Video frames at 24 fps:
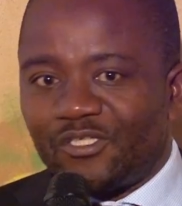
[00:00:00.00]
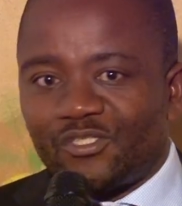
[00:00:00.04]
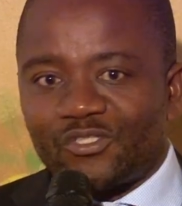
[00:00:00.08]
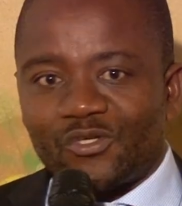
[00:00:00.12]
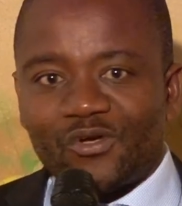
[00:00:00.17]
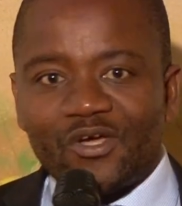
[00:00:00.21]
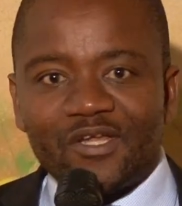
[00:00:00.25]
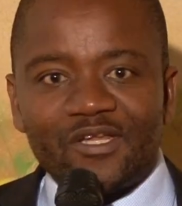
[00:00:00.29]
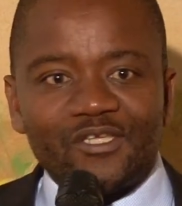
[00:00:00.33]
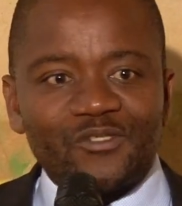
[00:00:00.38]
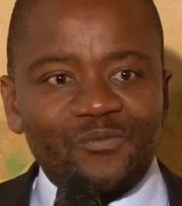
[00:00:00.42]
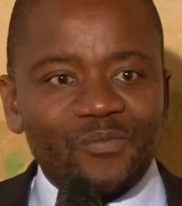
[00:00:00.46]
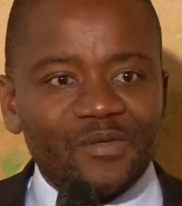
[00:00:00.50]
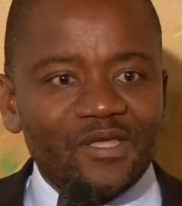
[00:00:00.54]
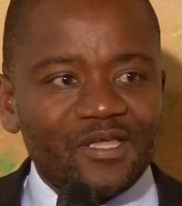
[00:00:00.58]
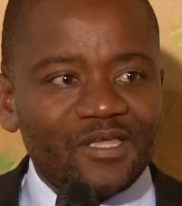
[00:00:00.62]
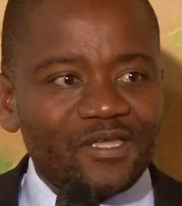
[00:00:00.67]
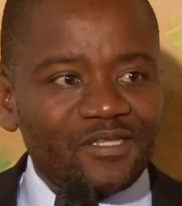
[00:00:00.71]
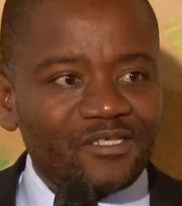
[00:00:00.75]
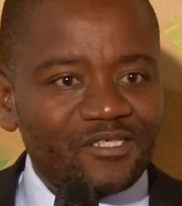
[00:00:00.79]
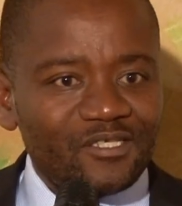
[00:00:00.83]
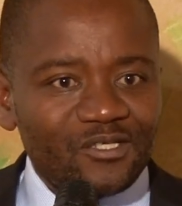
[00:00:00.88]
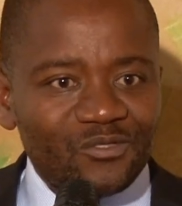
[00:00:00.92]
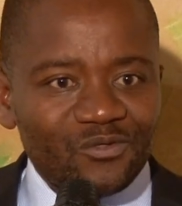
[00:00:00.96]
entitled
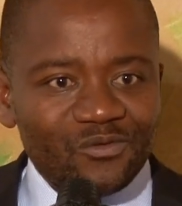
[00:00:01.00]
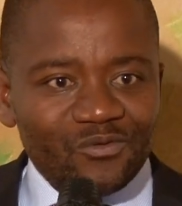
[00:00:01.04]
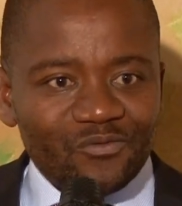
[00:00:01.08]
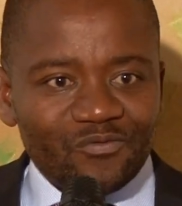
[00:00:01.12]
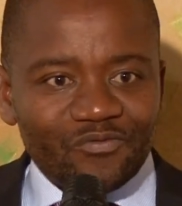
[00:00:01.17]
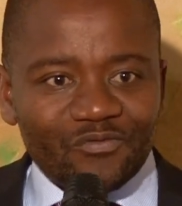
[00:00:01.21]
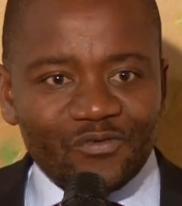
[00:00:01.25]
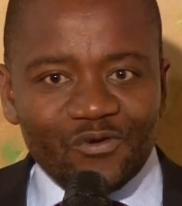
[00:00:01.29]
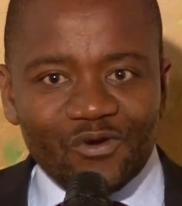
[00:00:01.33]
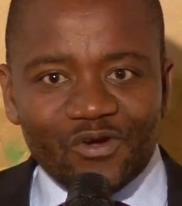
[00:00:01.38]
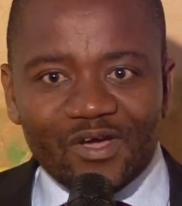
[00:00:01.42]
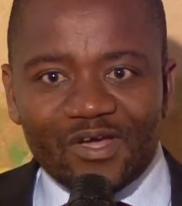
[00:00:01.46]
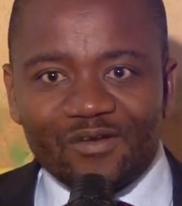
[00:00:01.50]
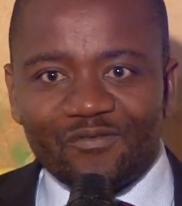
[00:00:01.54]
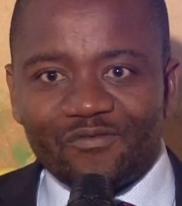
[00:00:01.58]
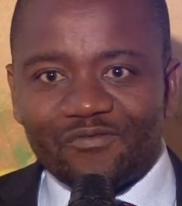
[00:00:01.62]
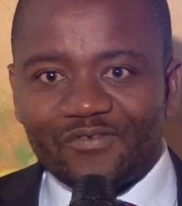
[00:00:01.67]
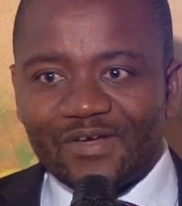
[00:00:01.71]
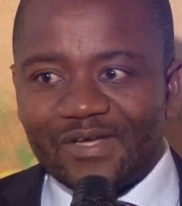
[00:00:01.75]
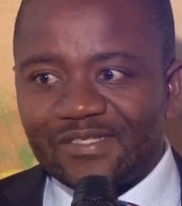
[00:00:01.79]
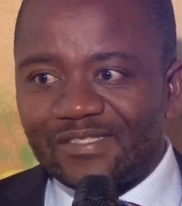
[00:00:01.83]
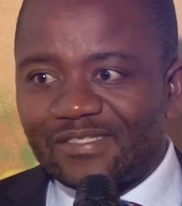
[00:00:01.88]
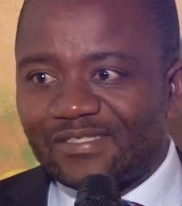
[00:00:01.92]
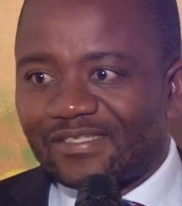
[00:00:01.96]
On the
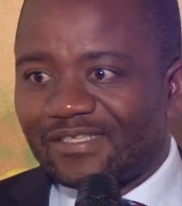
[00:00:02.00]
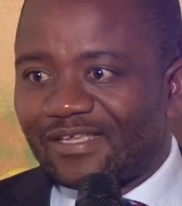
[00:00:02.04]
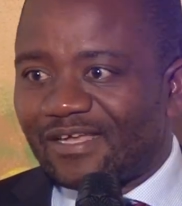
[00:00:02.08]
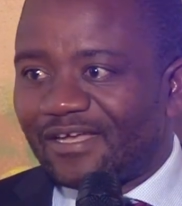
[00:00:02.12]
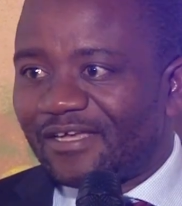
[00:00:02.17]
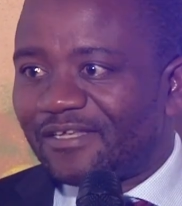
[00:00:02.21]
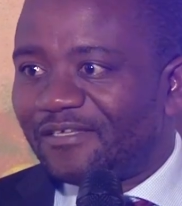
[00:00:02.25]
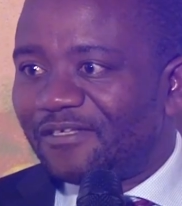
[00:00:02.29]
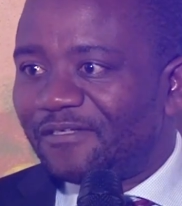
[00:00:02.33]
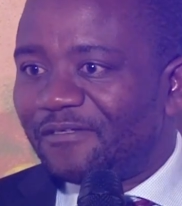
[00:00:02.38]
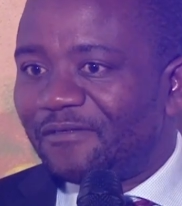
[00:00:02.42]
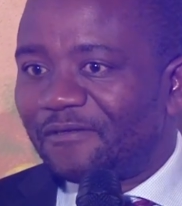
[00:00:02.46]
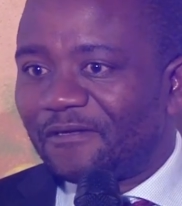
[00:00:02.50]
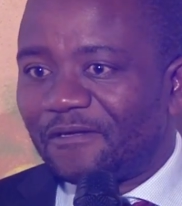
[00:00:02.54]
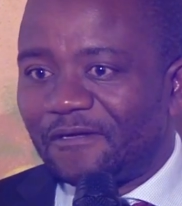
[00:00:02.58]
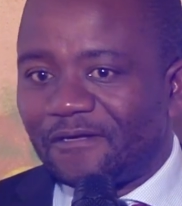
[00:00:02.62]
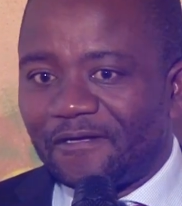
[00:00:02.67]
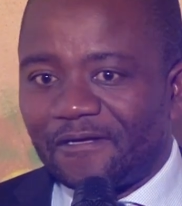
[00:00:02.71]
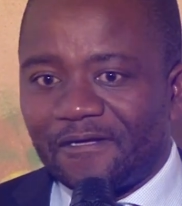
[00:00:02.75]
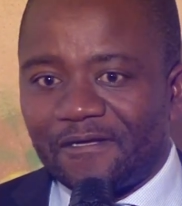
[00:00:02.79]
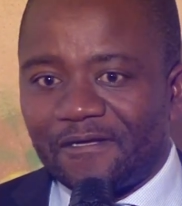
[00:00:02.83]
Ontology of